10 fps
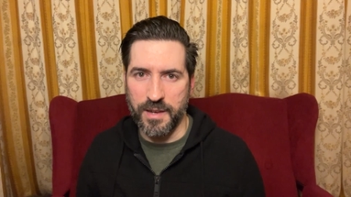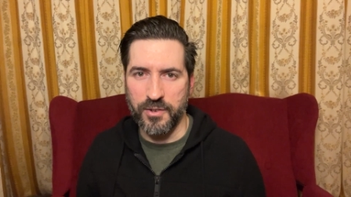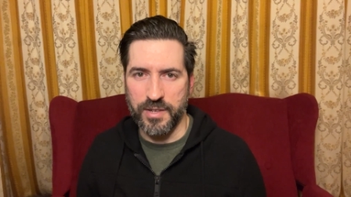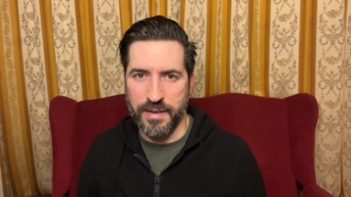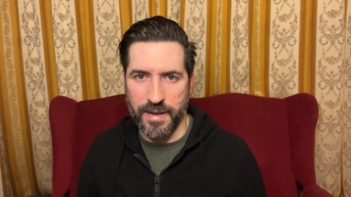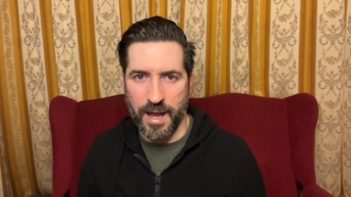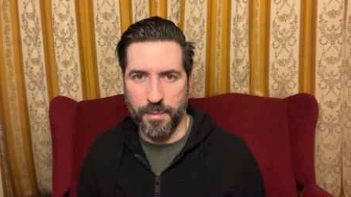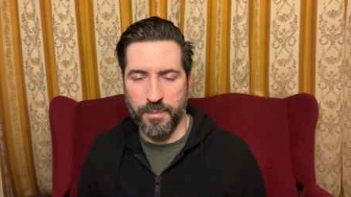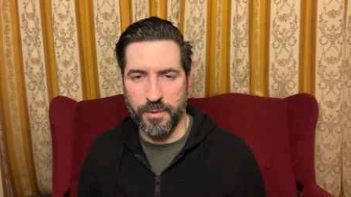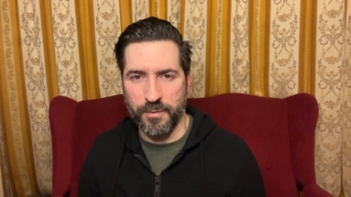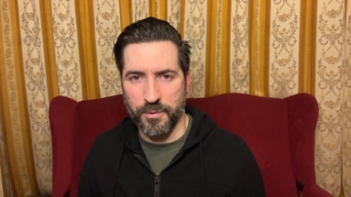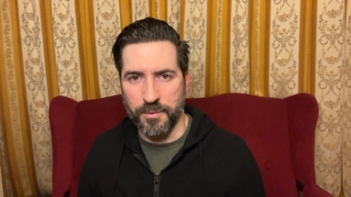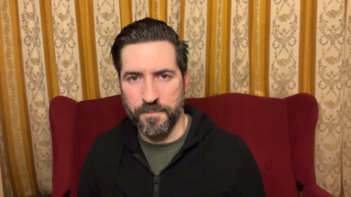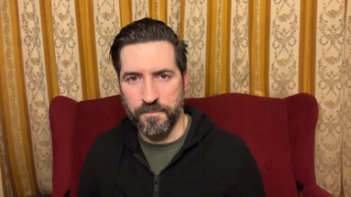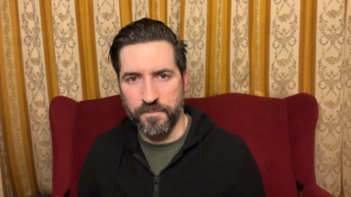it's never happened
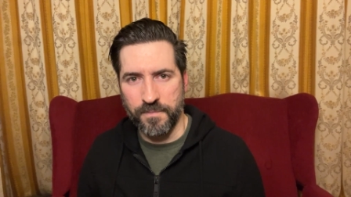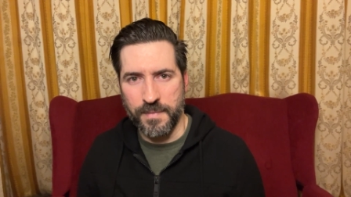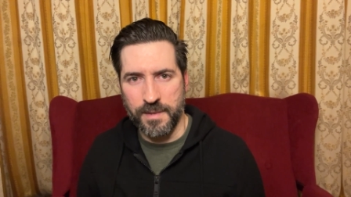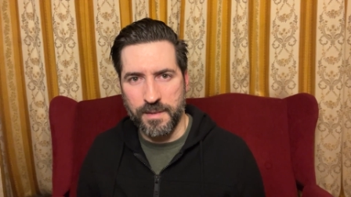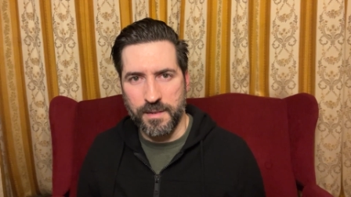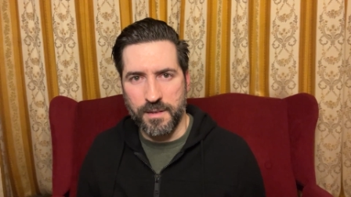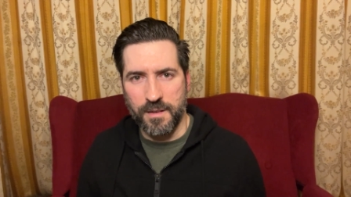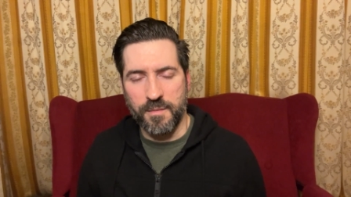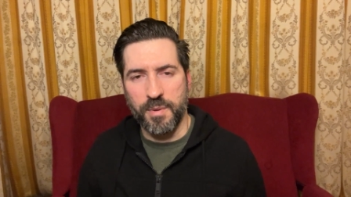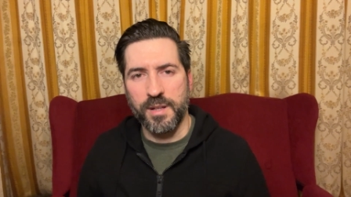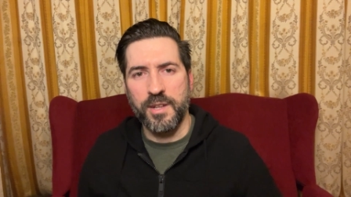before. But